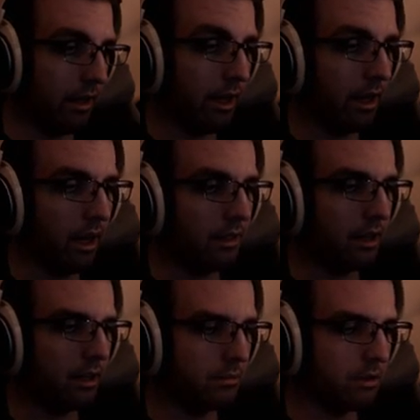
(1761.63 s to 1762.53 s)
Yeah, I think
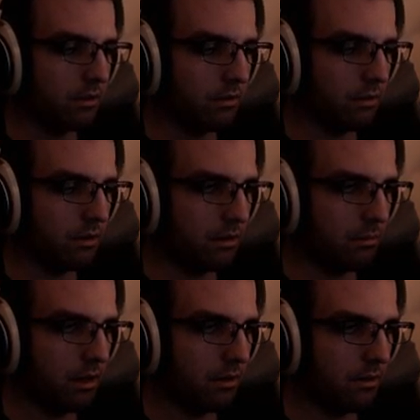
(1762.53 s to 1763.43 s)
SMT4 does
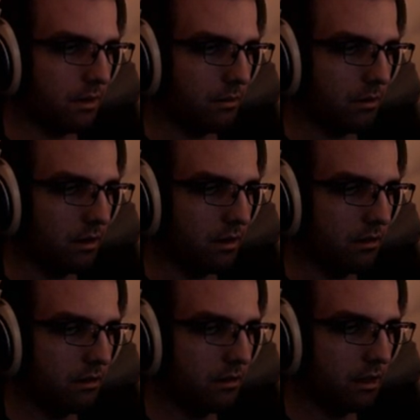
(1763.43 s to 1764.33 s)
boss fights well.
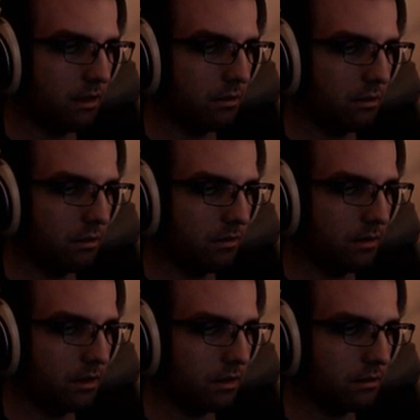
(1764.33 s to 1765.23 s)
They look cool as
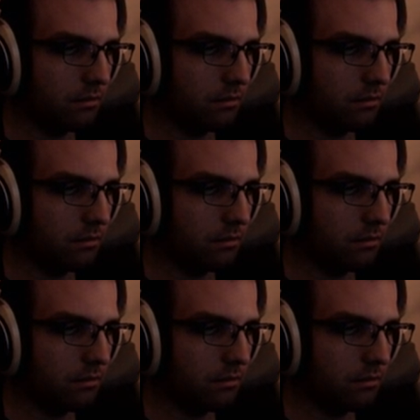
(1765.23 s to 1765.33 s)
fuck.